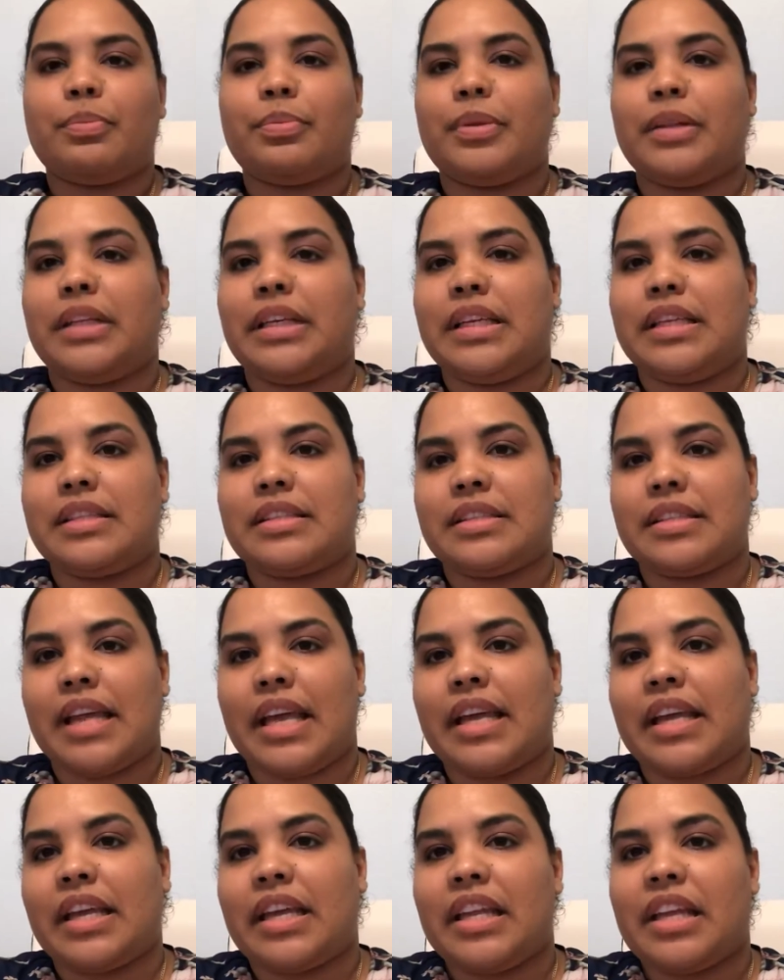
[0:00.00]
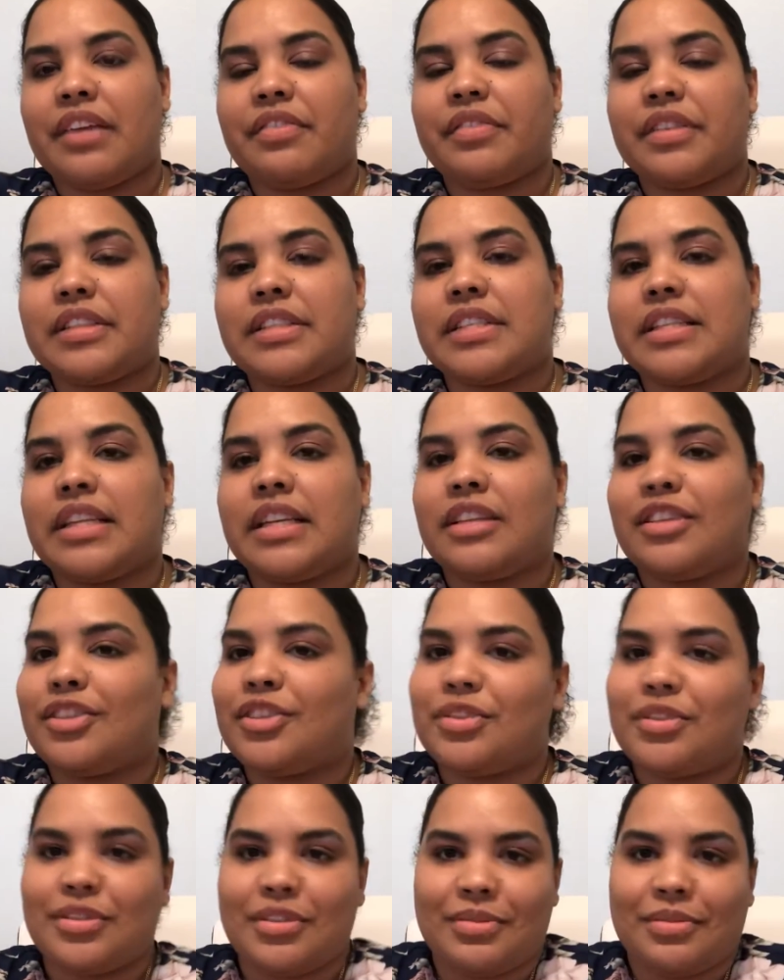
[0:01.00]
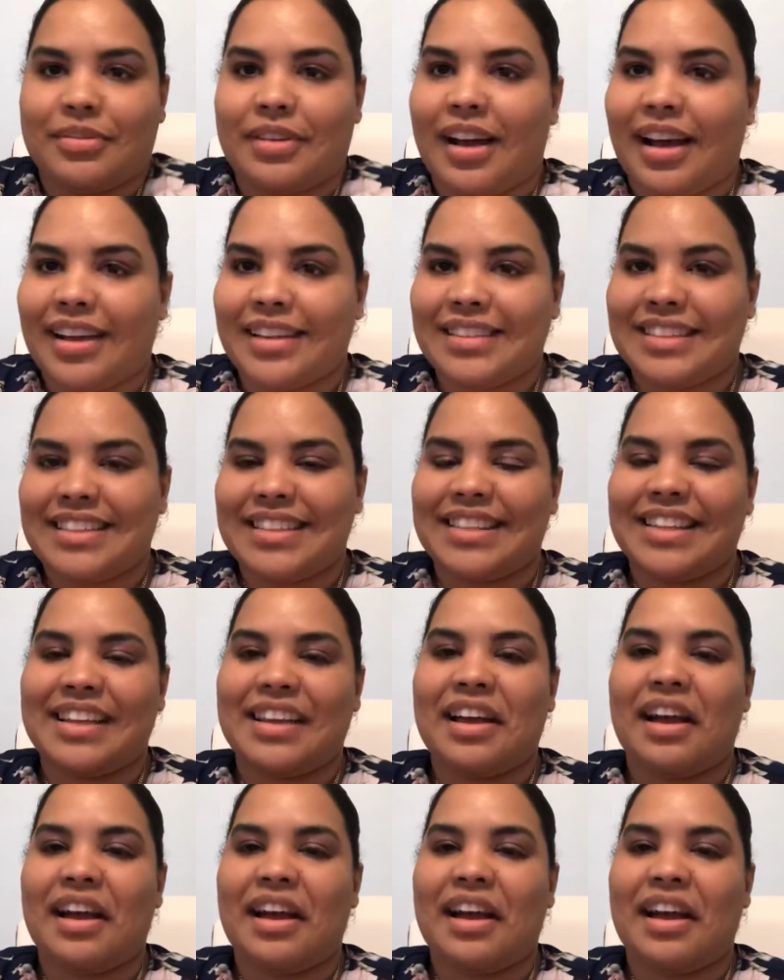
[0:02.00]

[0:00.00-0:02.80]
please take it. If it didn't, do not.